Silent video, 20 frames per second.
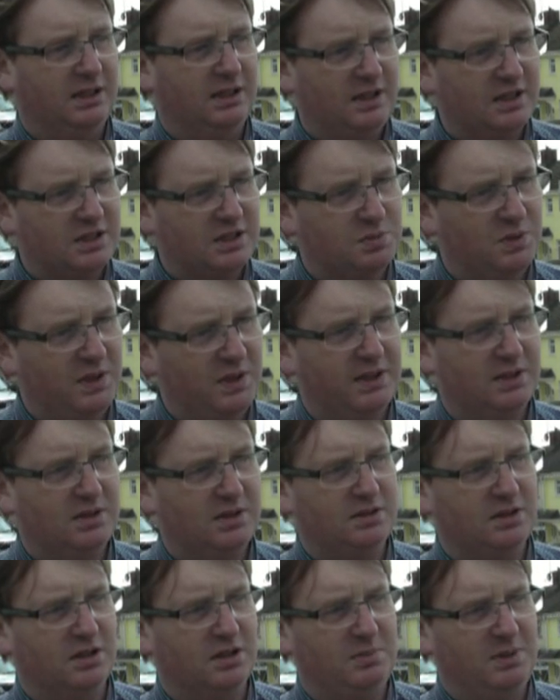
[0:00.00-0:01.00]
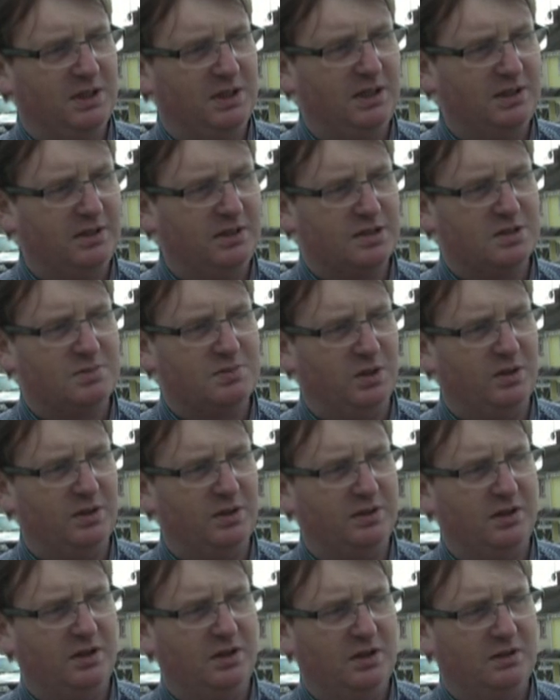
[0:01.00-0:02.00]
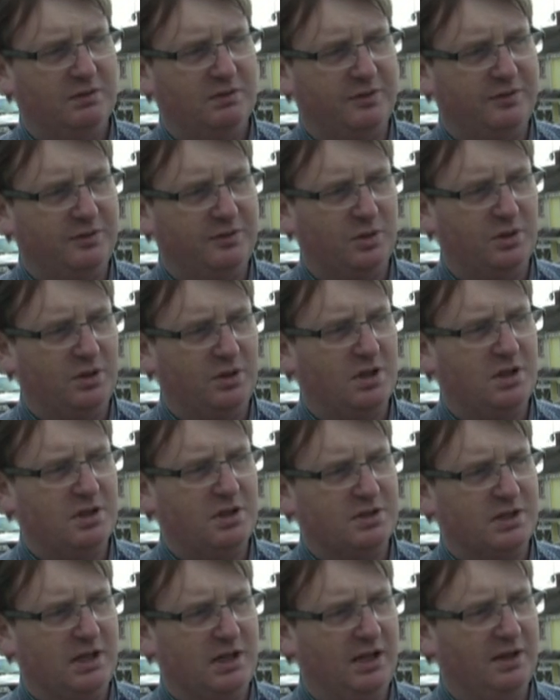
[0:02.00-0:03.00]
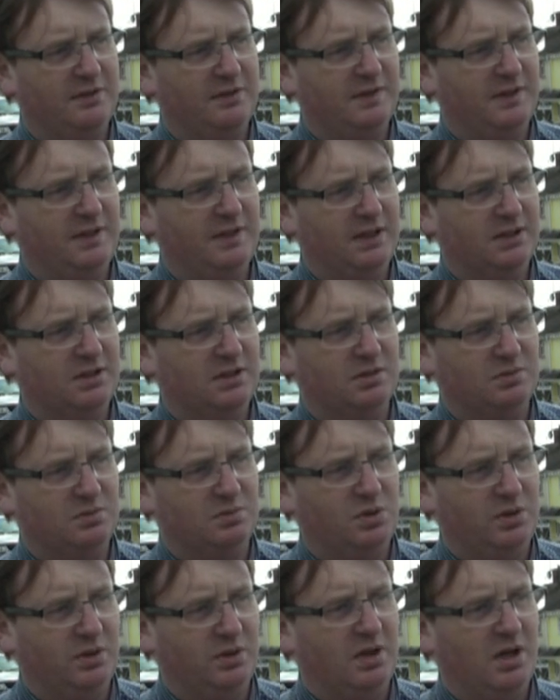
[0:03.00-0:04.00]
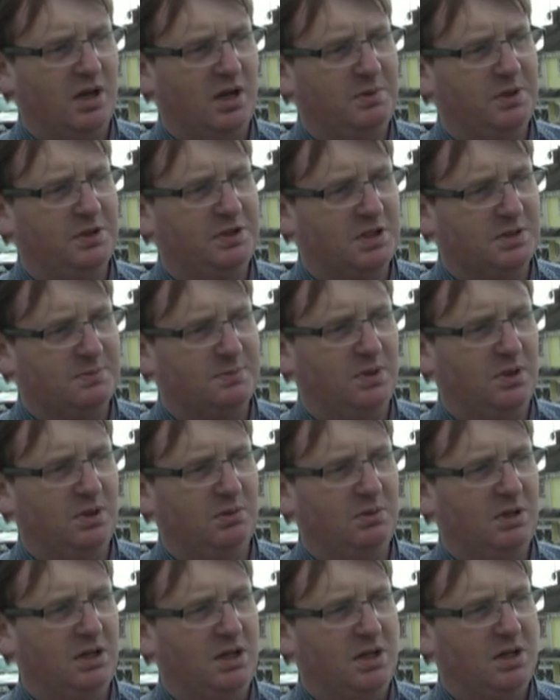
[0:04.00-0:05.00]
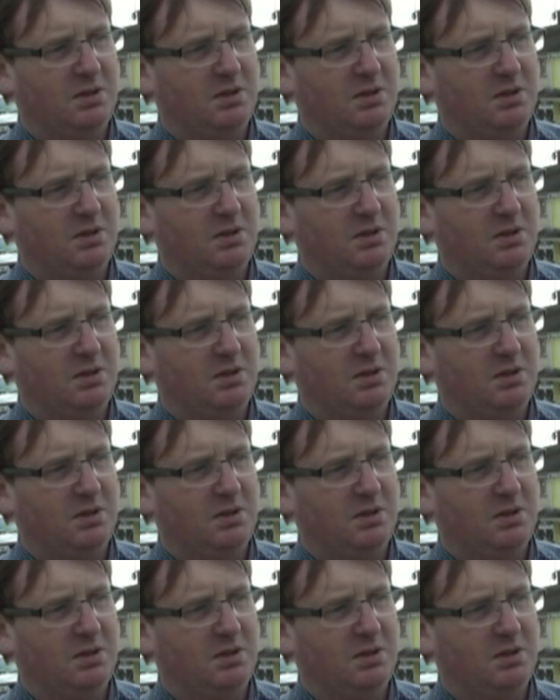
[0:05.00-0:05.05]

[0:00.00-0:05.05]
That's why they couldn't come in here this morning for 4 hours after they had got word about this bomb,